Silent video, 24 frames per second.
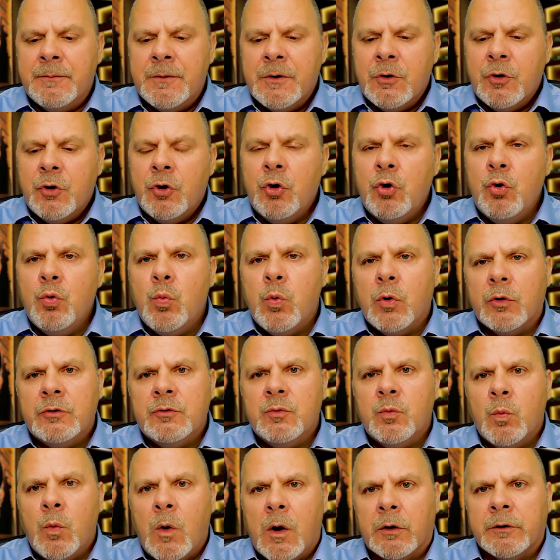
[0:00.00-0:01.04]
Who
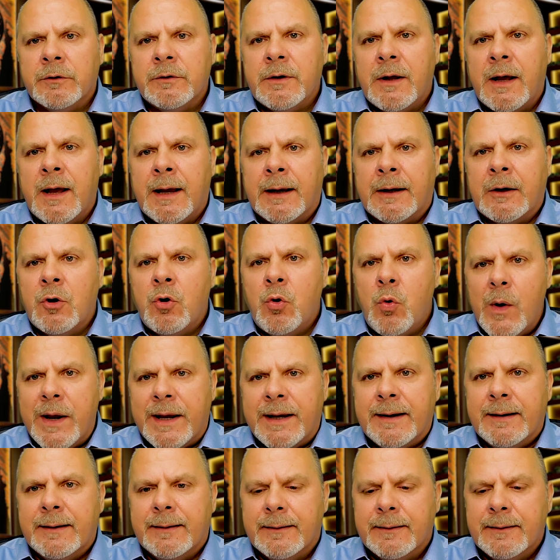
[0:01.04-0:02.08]
wouldn't want a
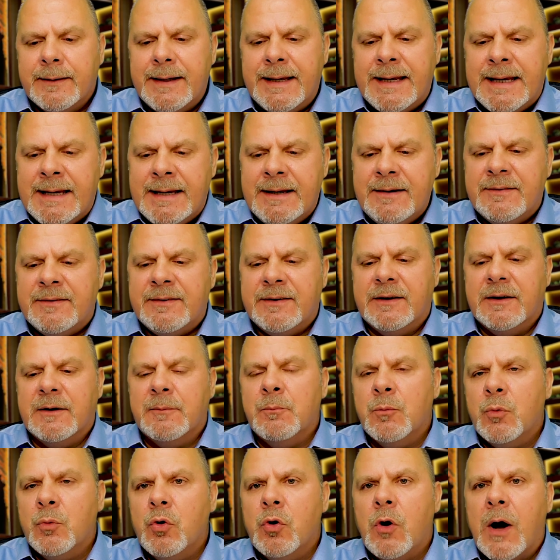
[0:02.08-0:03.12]
quicker, easier,
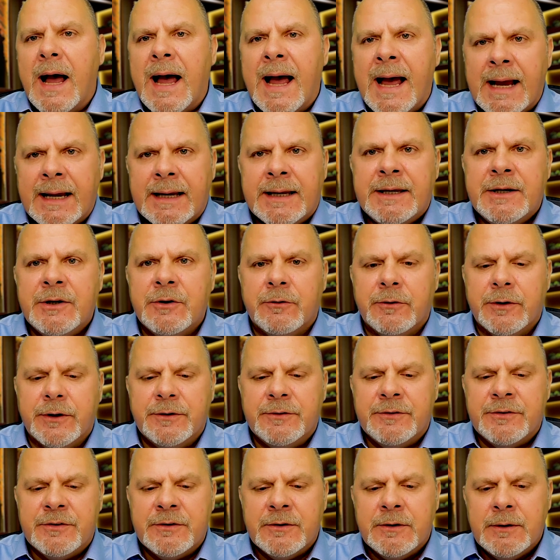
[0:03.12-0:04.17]
more
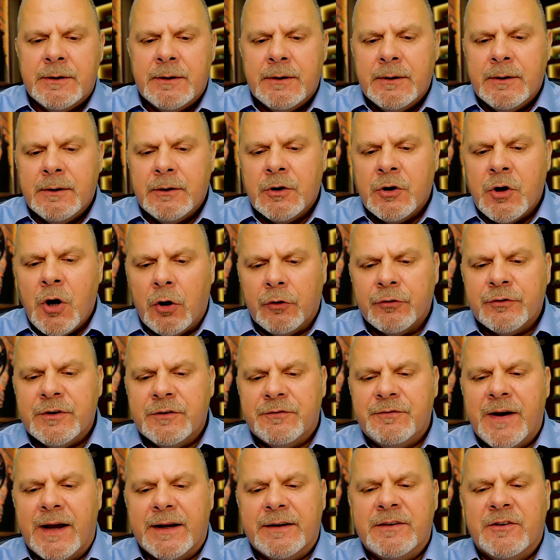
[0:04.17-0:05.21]
accurate,
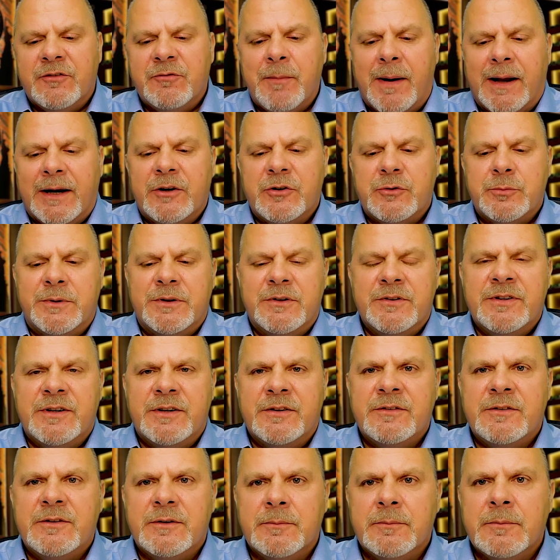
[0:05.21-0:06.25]
cost-effective management
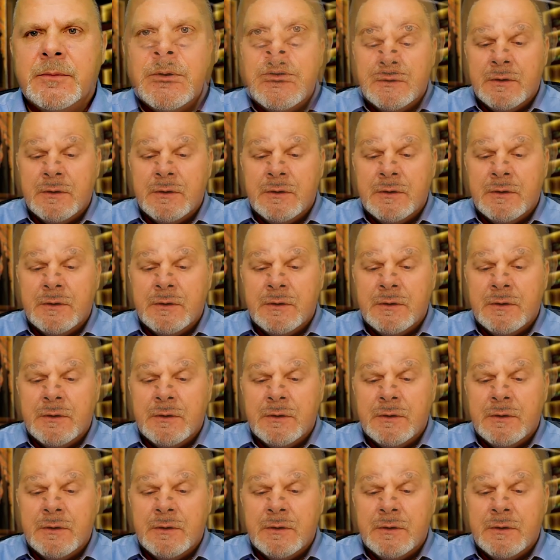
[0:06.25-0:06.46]
system?